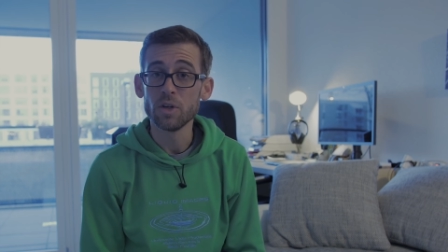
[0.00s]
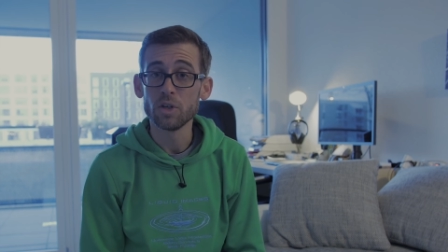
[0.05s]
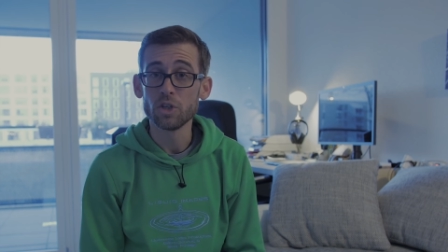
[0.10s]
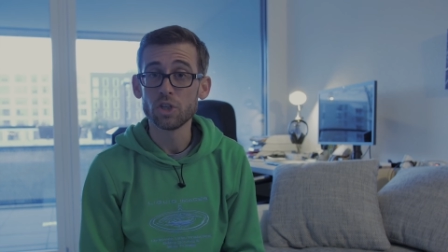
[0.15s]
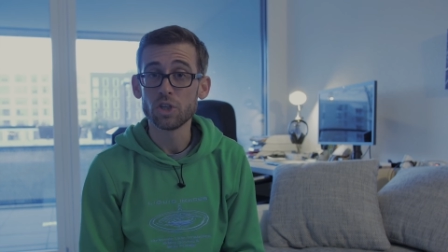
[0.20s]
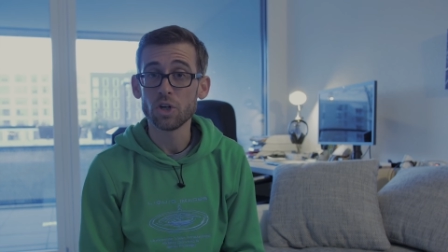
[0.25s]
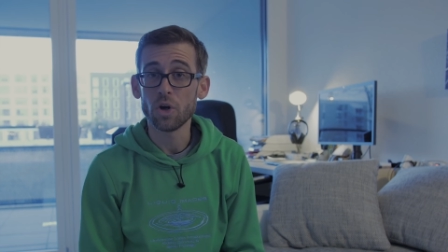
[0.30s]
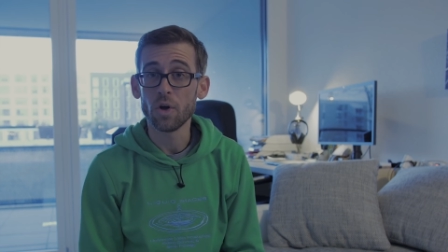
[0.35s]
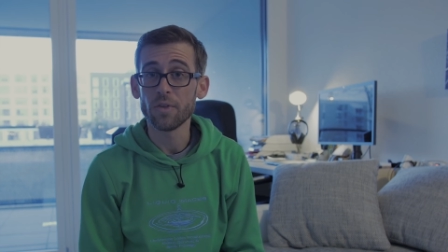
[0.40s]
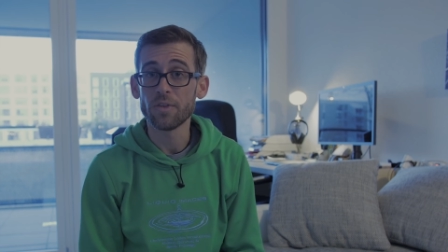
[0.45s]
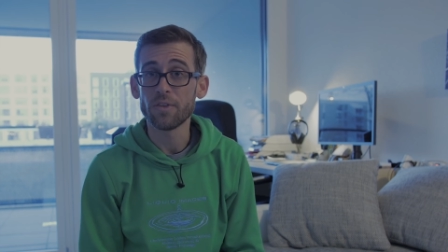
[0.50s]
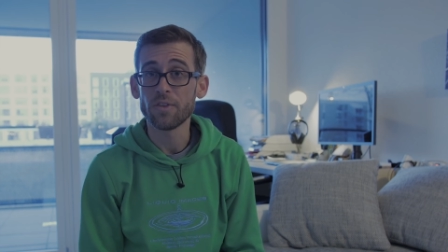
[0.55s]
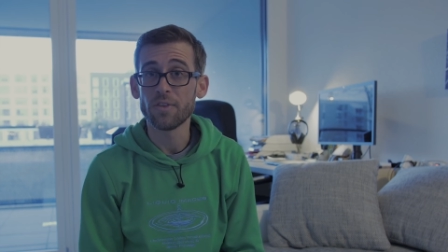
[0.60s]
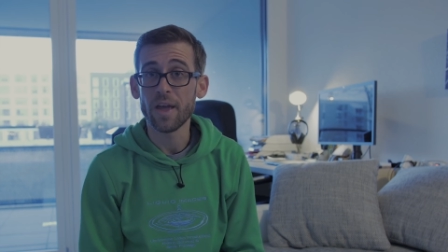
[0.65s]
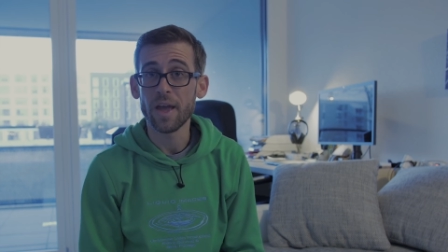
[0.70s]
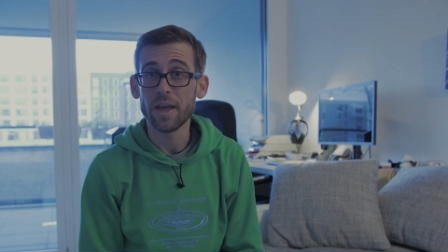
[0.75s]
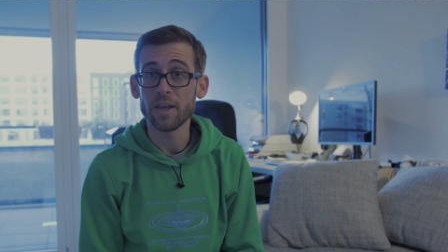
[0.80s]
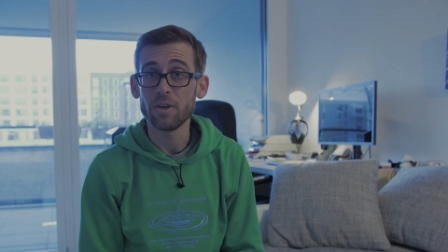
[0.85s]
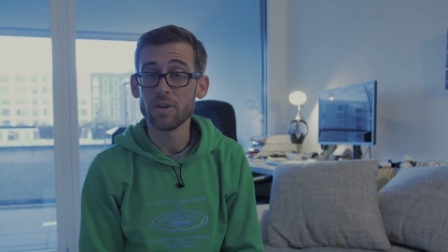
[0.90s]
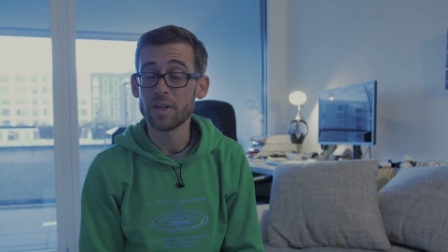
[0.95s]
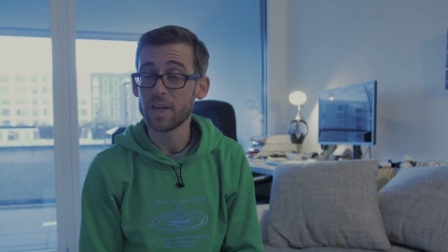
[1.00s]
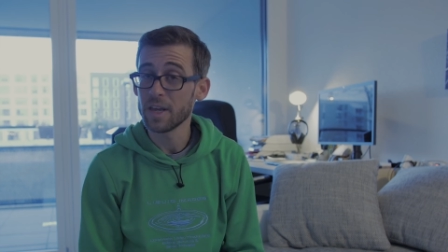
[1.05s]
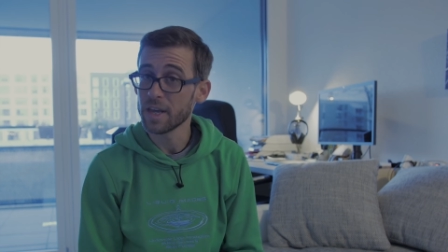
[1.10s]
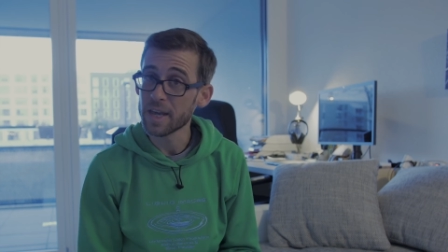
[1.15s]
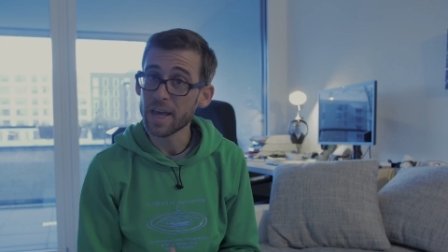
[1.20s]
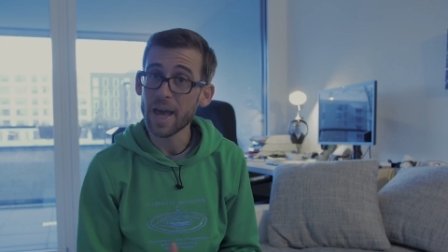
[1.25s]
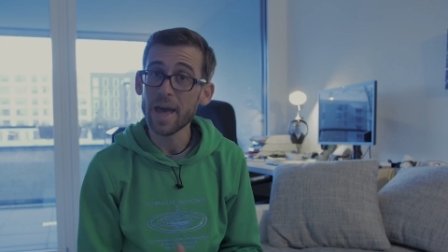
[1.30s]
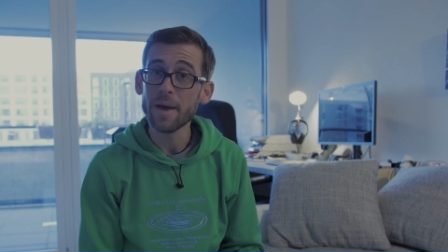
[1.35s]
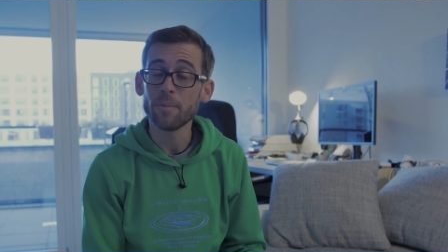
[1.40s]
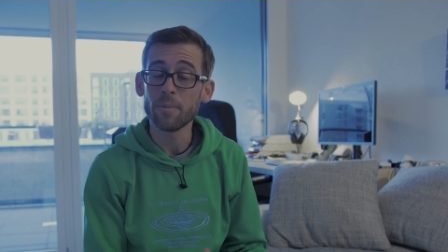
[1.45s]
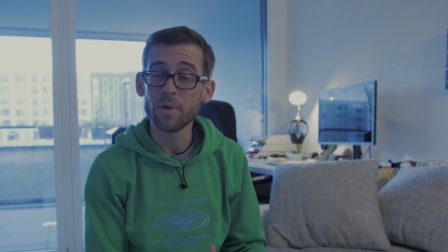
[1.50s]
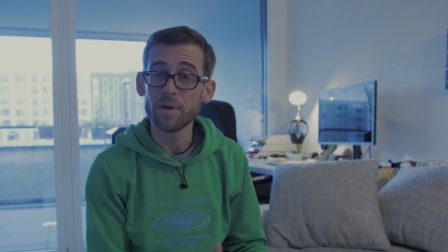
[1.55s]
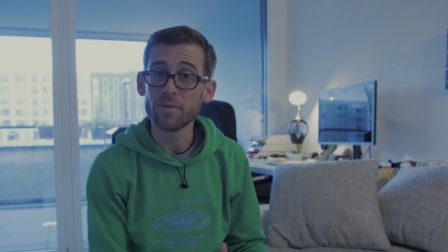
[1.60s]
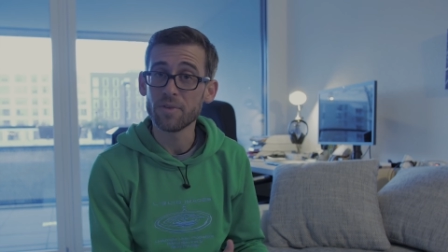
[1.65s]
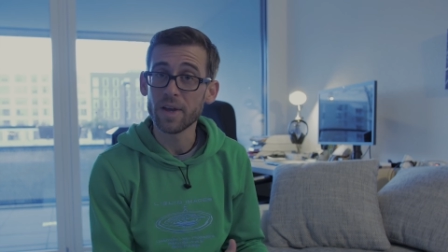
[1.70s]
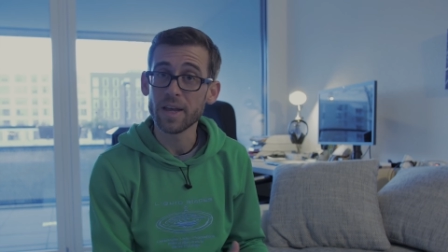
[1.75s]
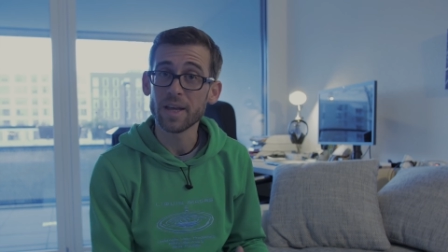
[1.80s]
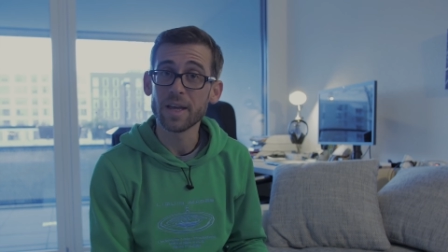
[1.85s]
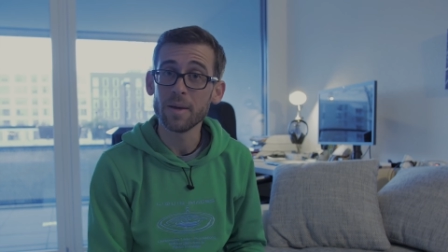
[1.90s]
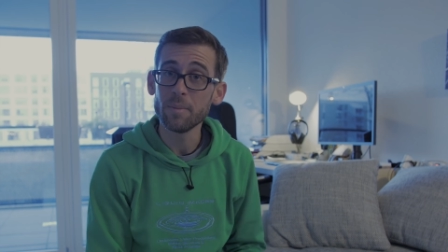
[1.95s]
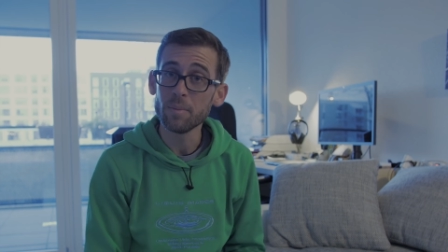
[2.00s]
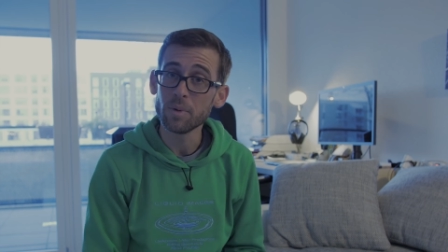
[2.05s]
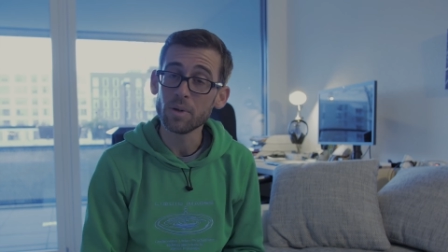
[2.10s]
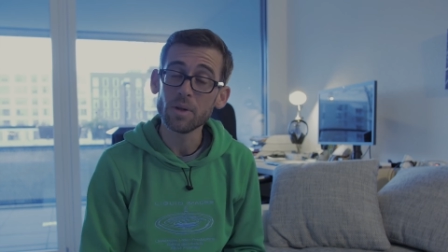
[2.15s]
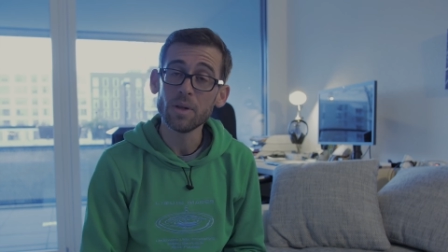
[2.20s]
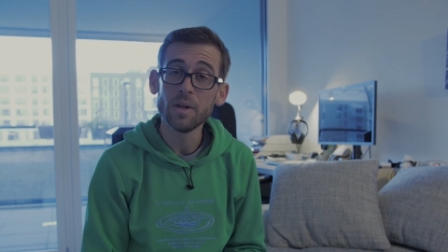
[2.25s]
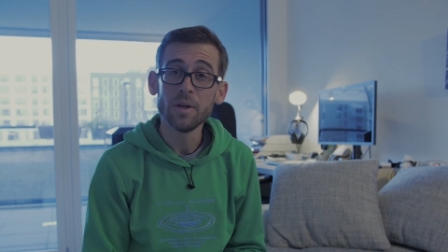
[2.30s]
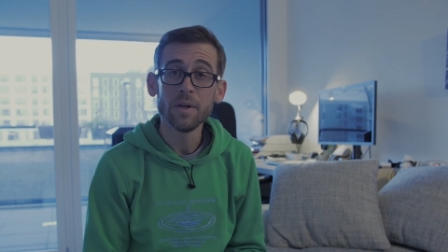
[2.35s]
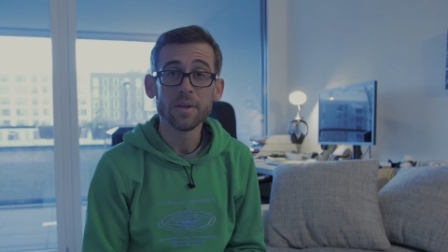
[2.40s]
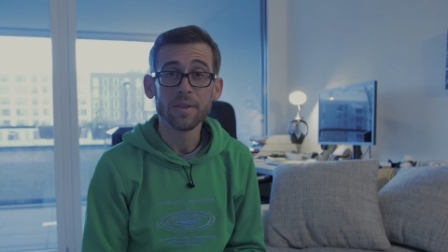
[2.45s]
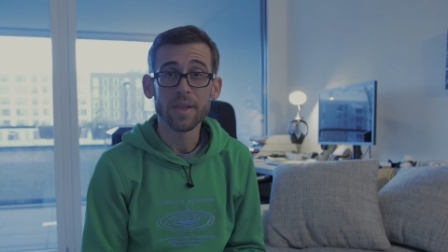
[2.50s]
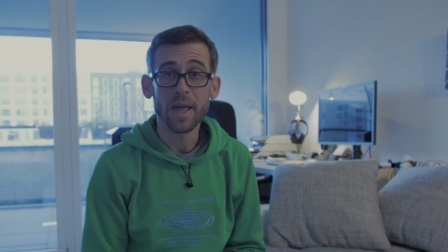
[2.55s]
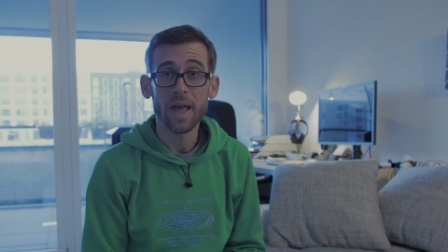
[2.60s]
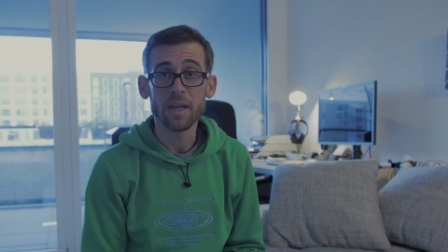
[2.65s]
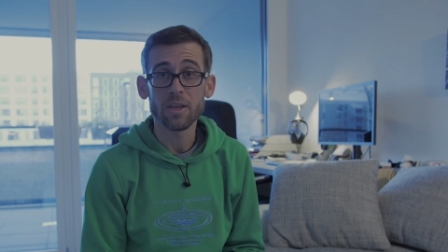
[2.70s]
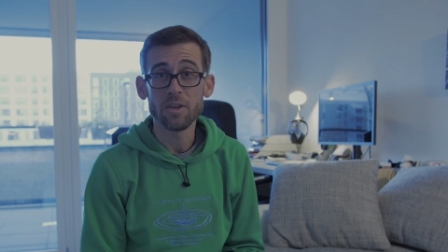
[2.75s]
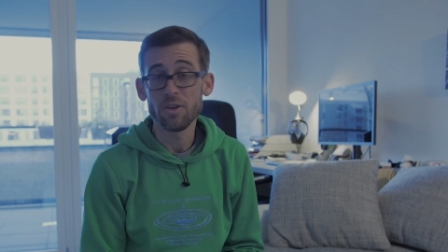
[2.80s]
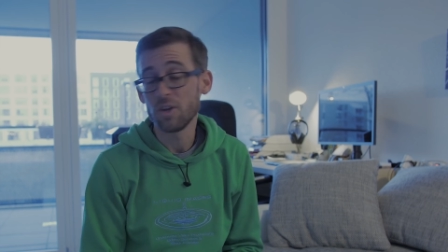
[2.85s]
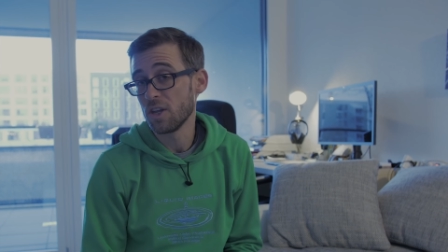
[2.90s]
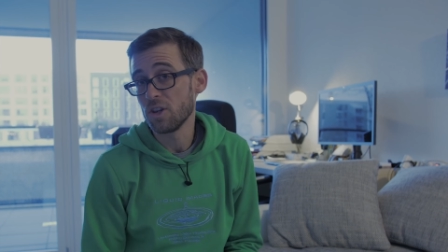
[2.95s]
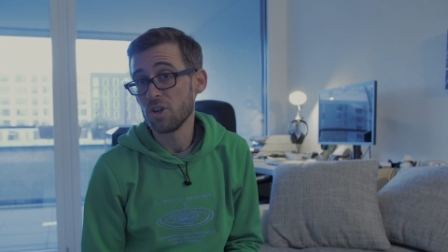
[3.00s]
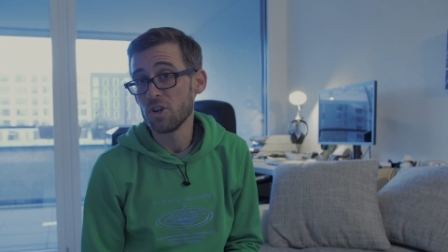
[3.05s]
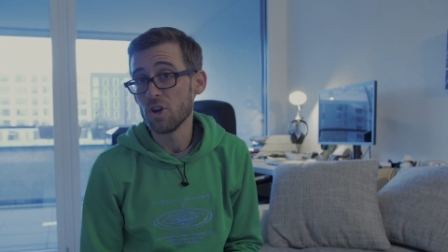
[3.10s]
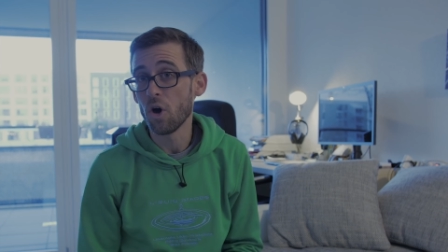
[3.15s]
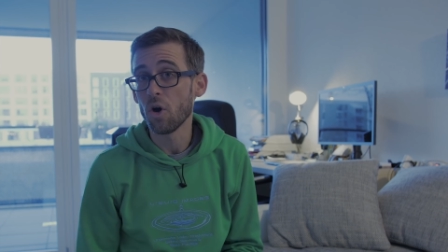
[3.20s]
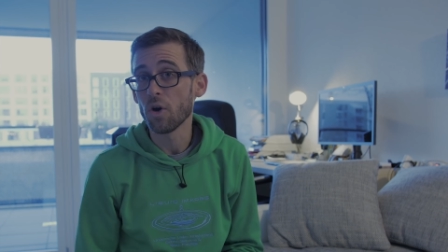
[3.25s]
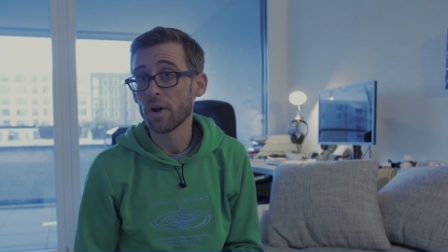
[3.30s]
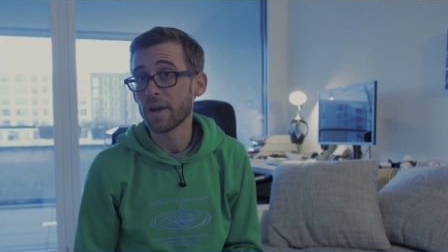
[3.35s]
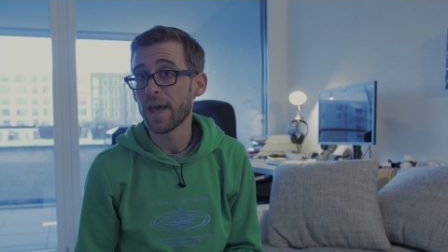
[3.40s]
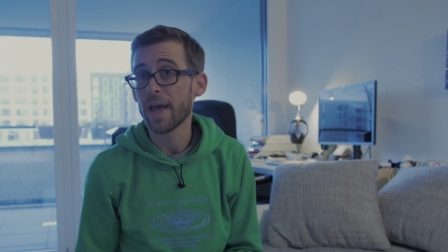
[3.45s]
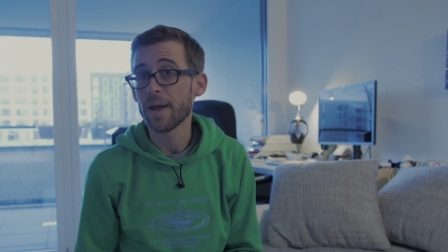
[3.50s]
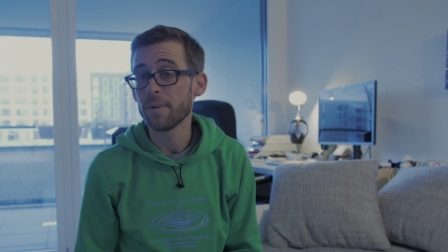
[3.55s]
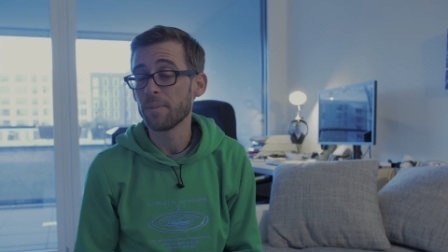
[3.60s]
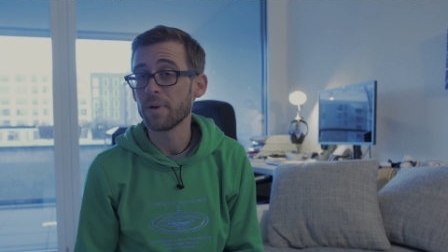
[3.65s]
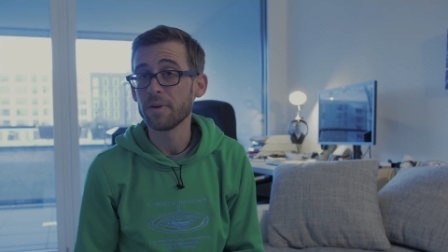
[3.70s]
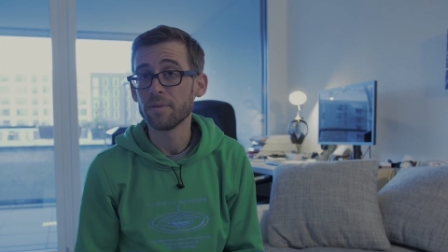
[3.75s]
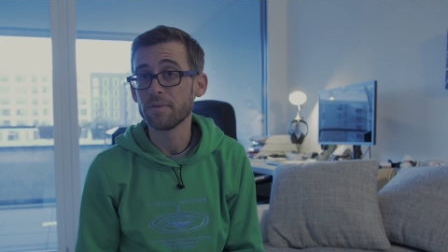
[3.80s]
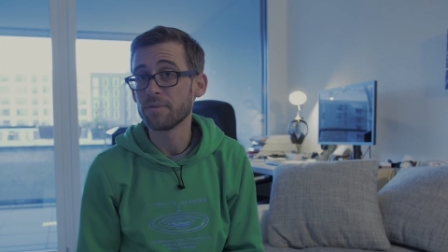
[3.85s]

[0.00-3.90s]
shots that you can get with a gimbal that you cannot get